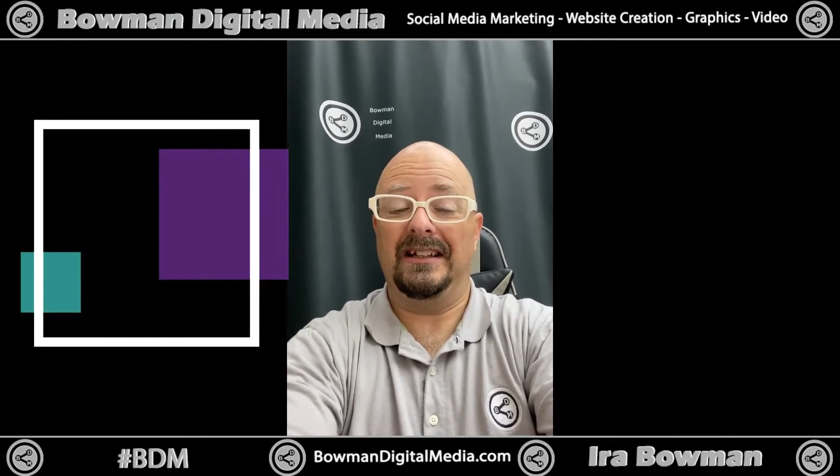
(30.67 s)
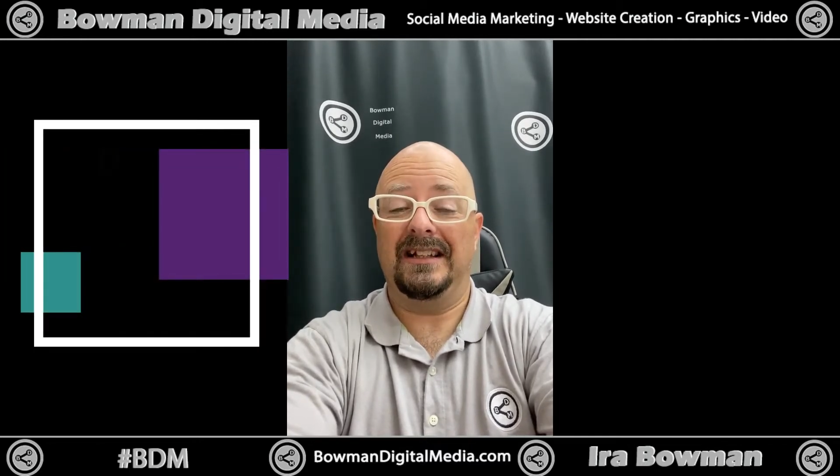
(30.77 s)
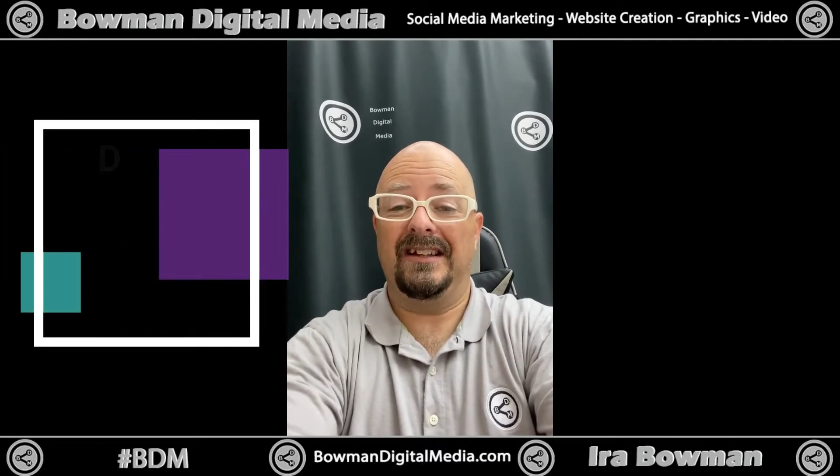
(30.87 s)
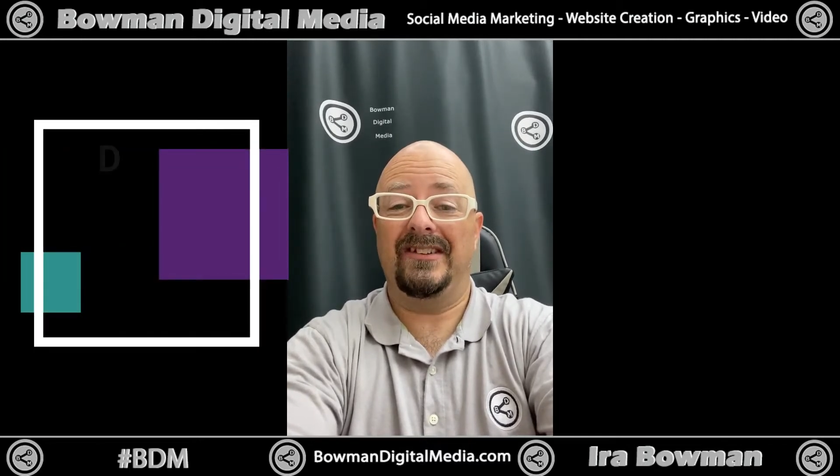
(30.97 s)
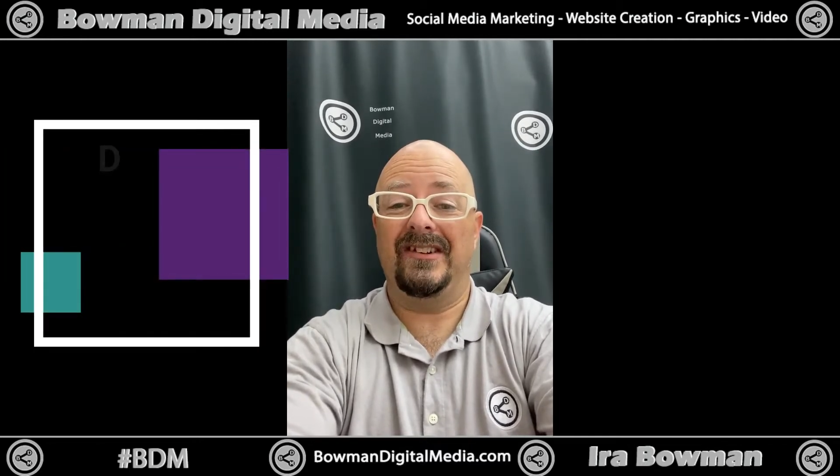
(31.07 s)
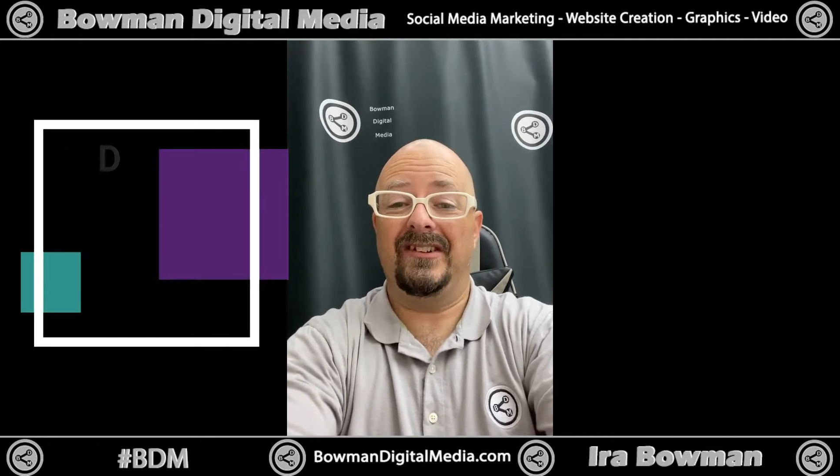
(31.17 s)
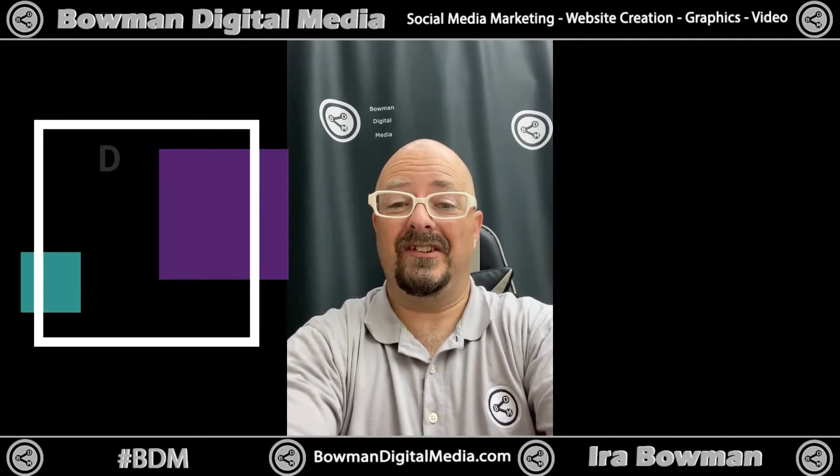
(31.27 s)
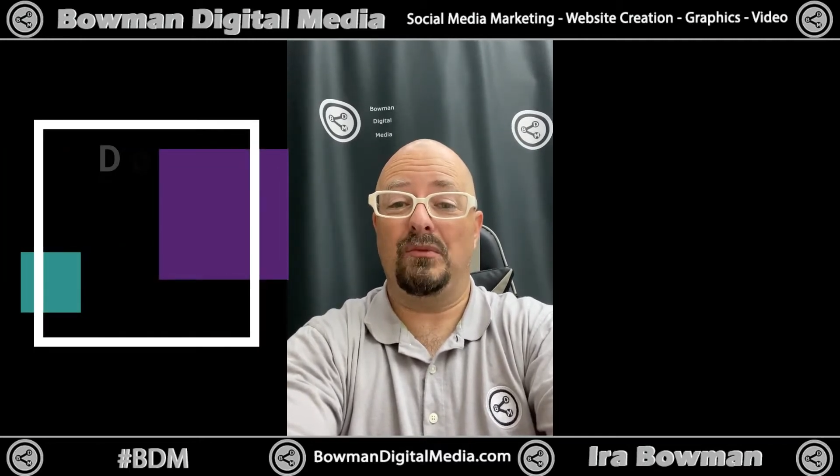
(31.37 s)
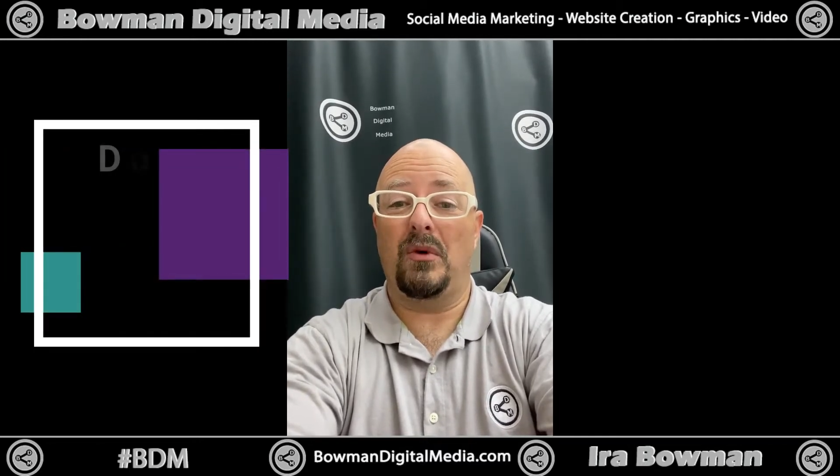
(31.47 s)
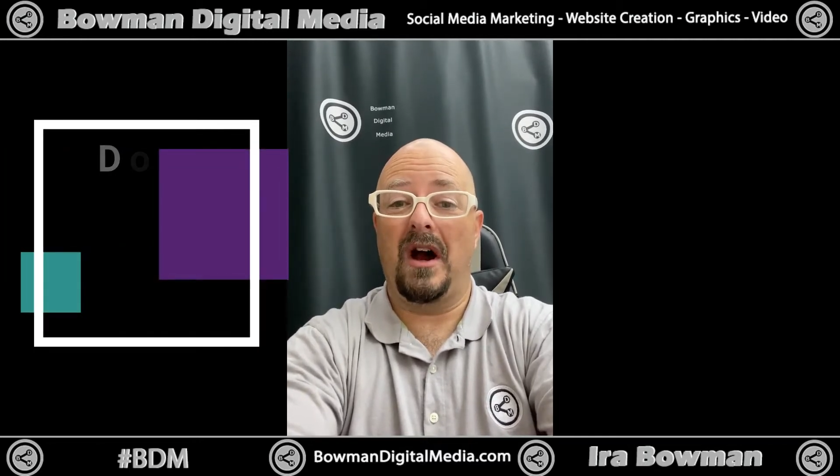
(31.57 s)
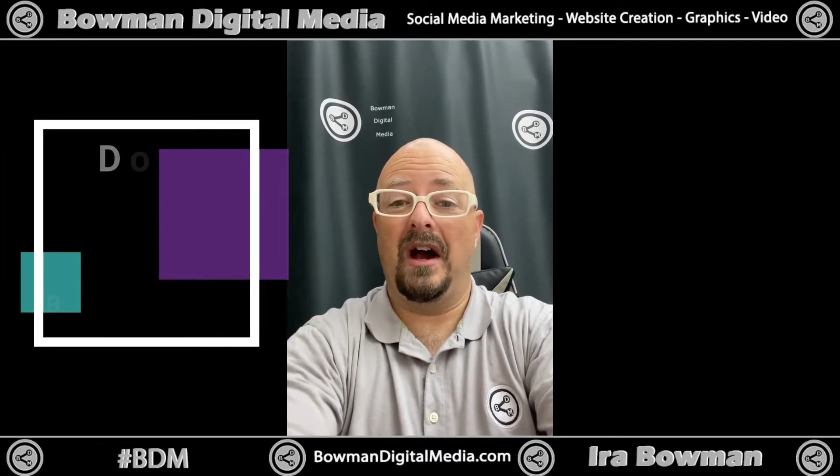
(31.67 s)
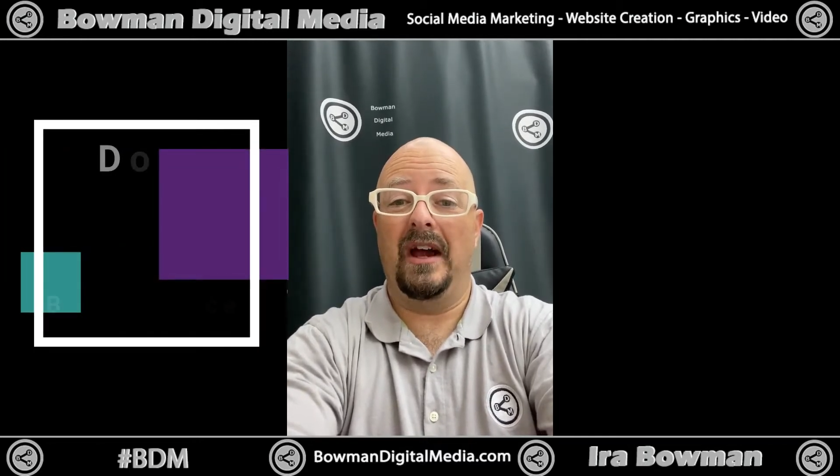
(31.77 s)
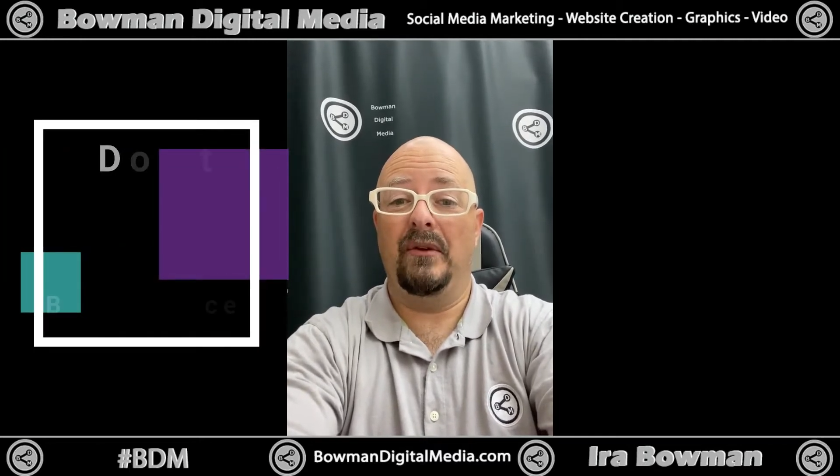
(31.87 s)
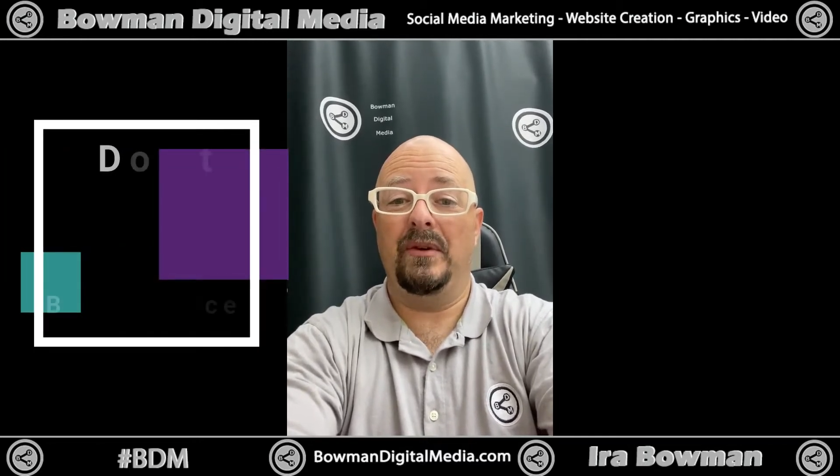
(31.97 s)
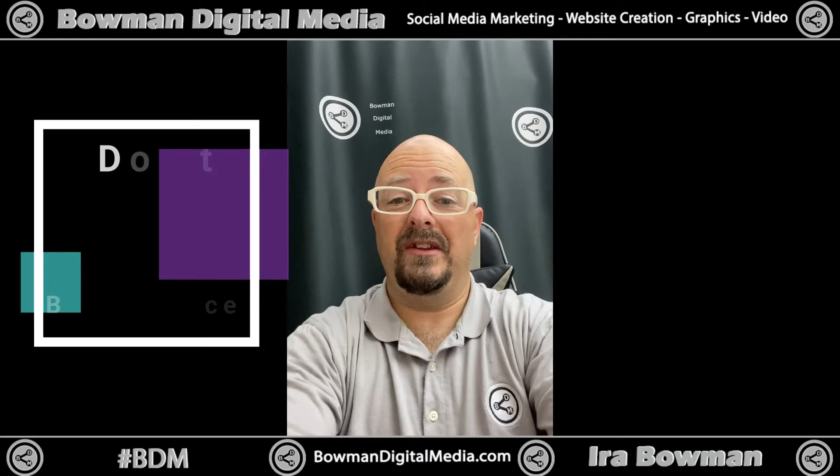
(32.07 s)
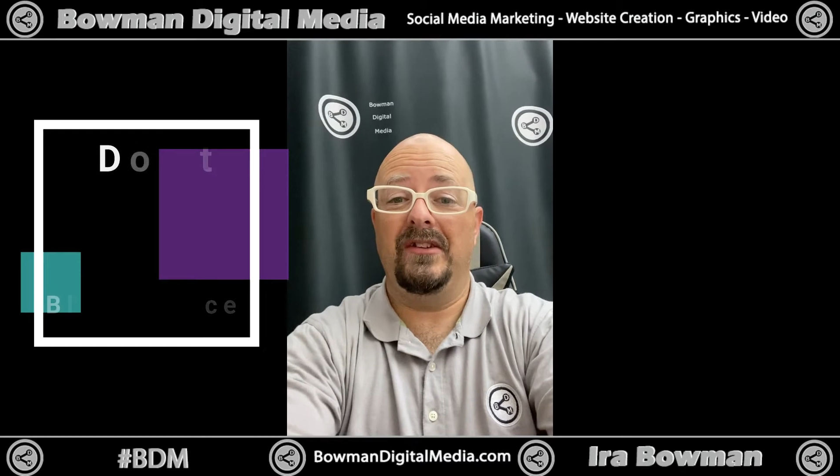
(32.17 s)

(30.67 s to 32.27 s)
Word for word: This is why we